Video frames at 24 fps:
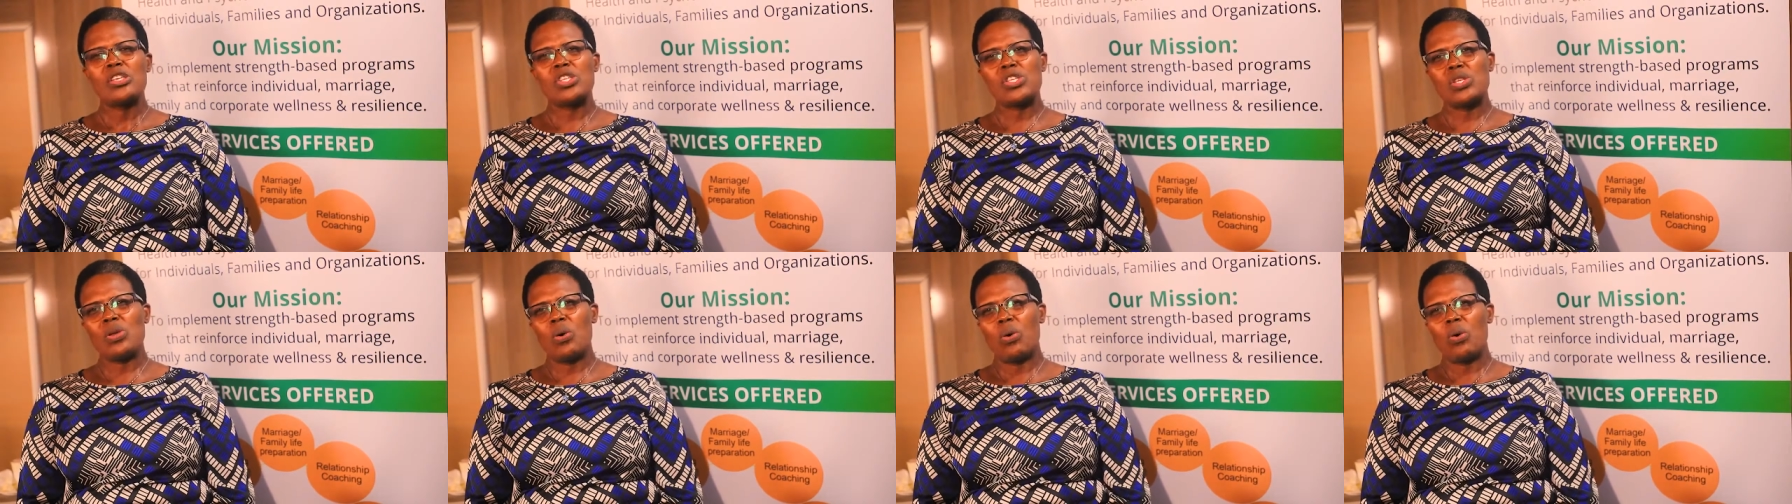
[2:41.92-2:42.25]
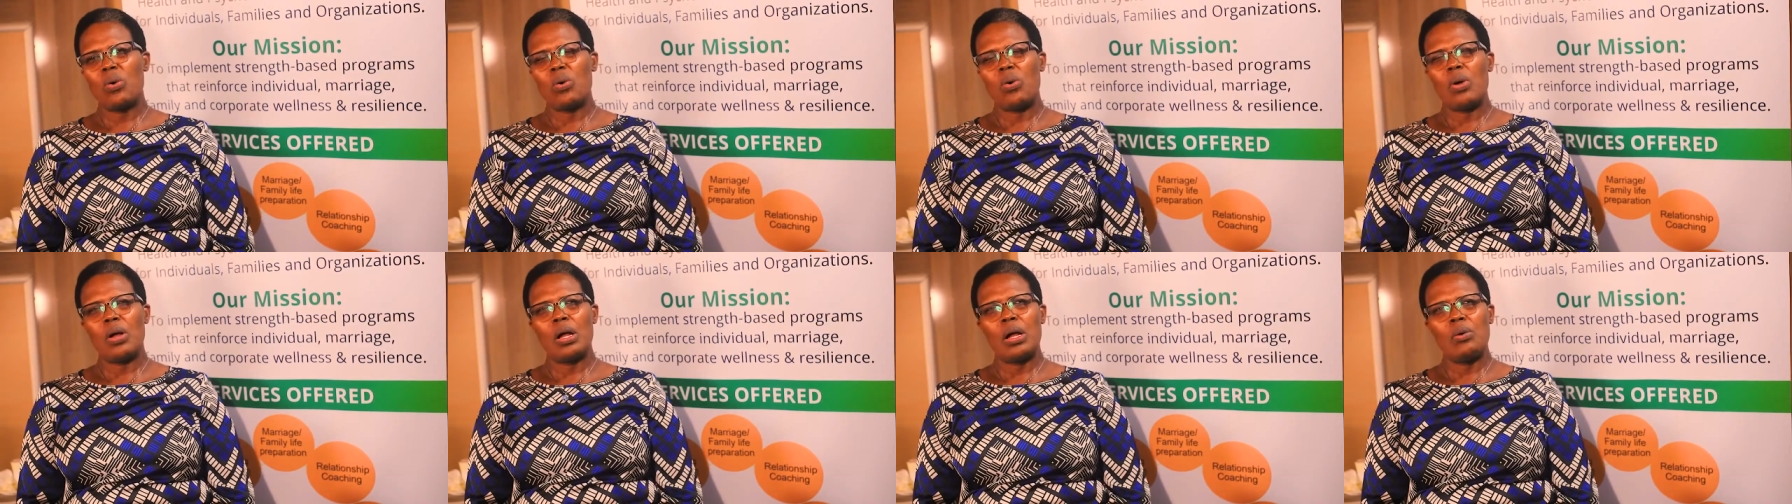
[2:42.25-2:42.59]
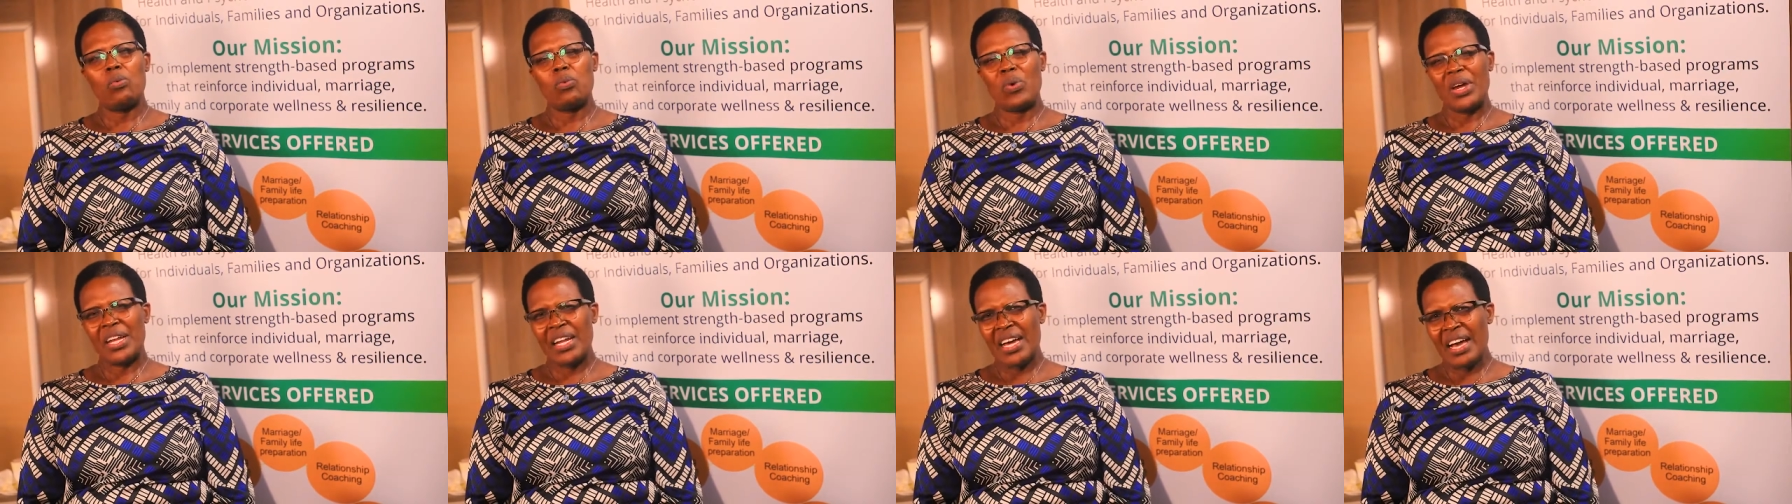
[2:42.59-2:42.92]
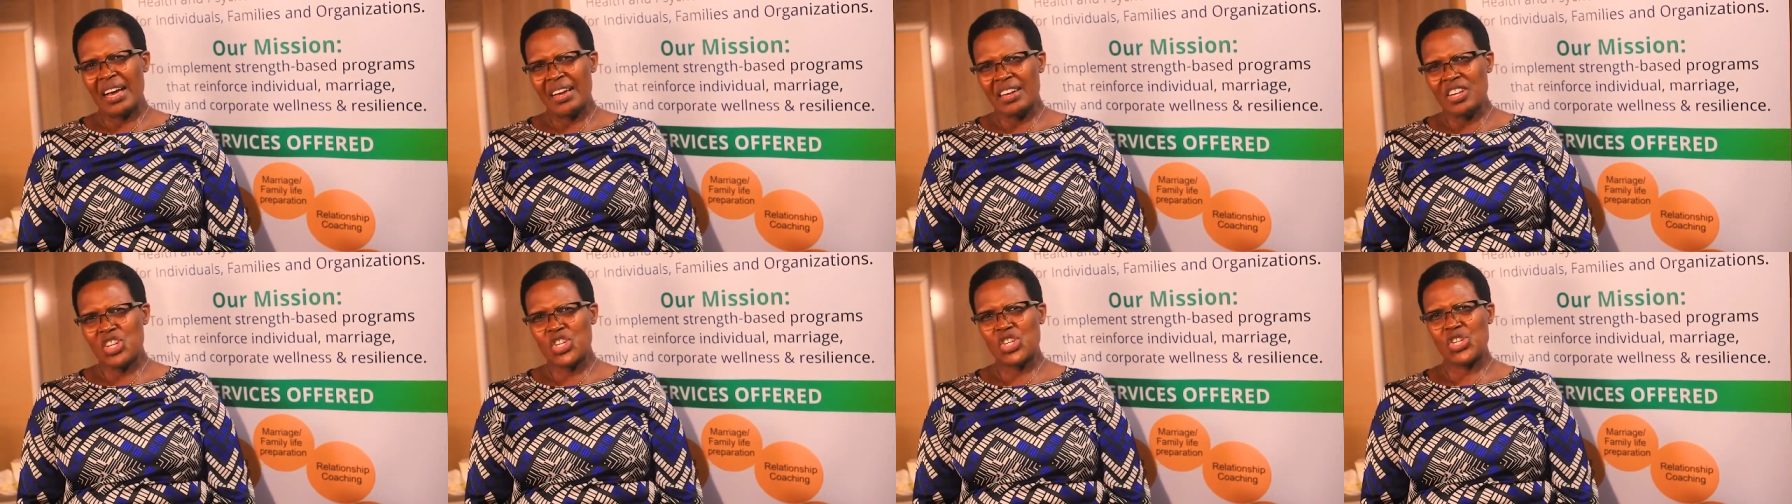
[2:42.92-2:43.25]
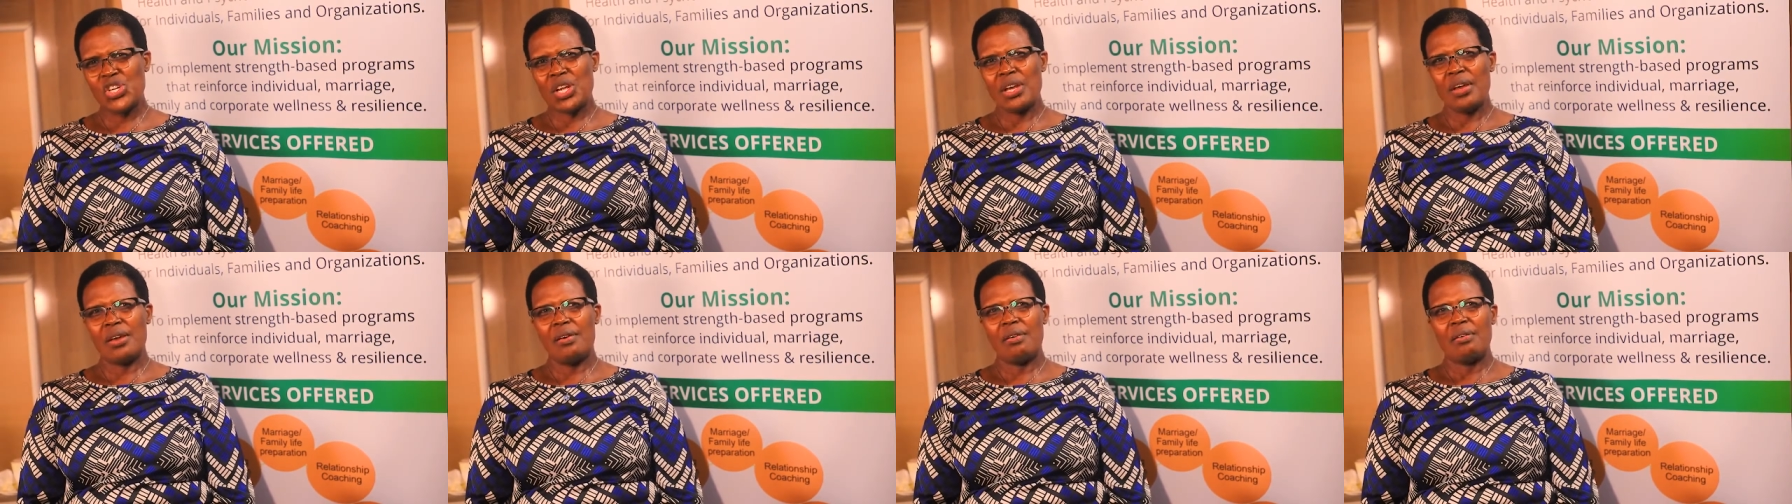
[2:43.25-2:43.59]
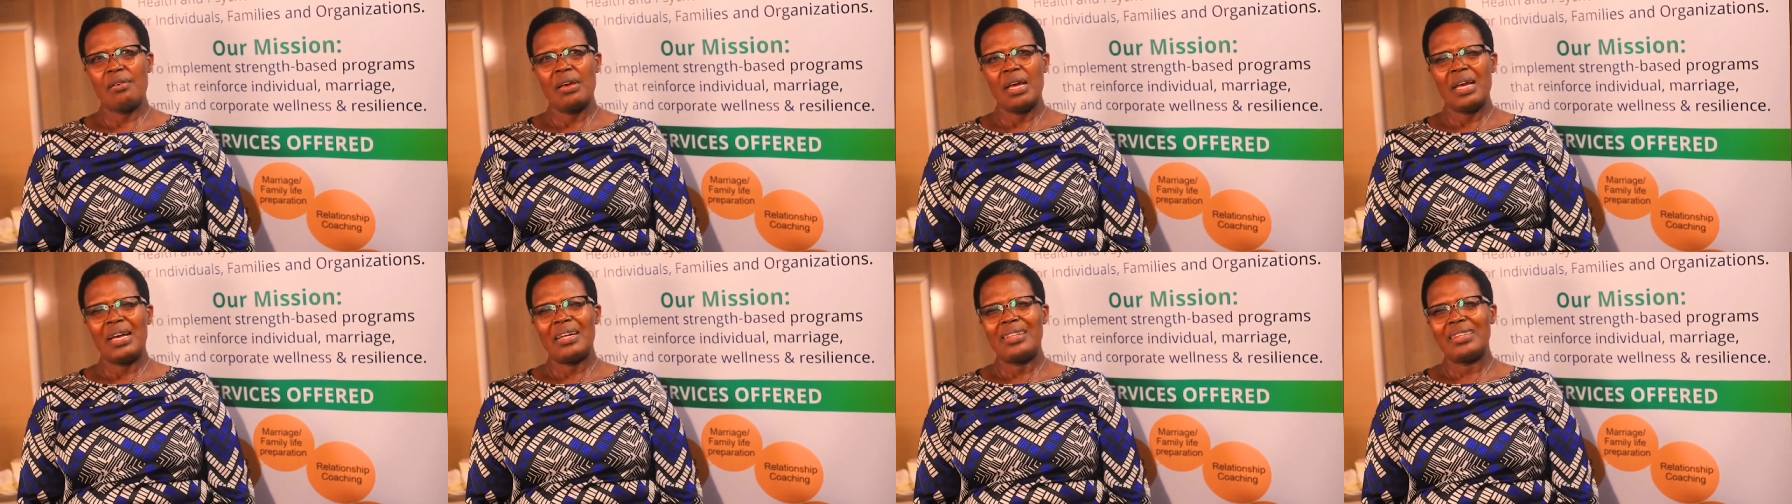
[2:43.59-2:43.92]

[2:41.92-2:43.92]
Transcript: So when I share,